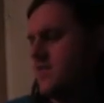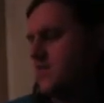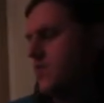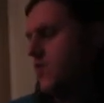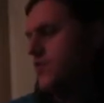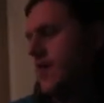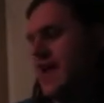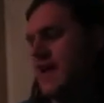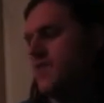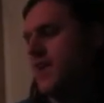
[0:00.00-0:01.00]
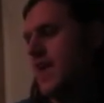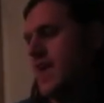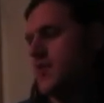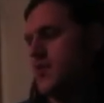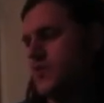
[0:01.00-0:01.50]
So if we have
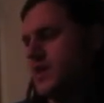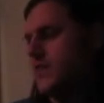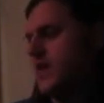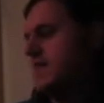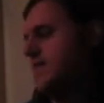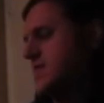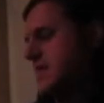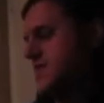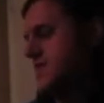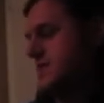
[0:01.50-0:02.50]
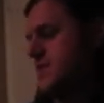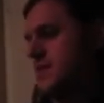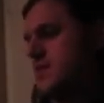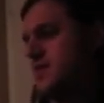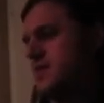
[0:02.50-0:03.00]
a 3 right, left, left, it's gonna
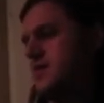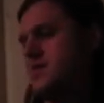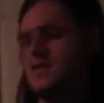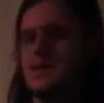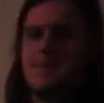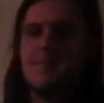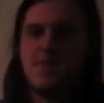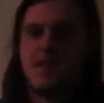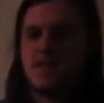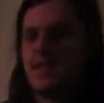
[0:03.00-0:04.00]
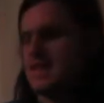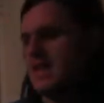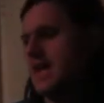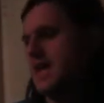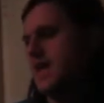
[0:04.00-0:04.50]
be like
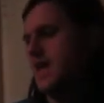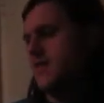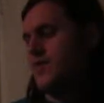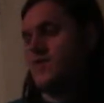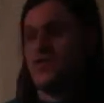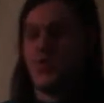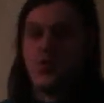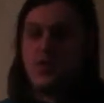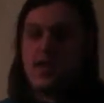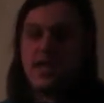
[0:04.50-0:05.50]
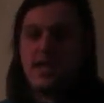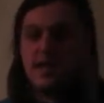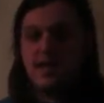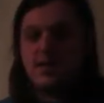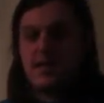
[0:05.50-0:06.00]
that. If we have a
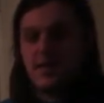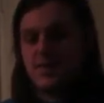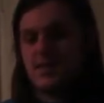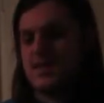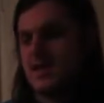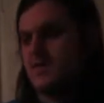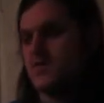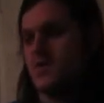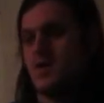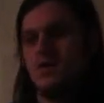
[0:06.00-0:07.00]
3 leading with the left,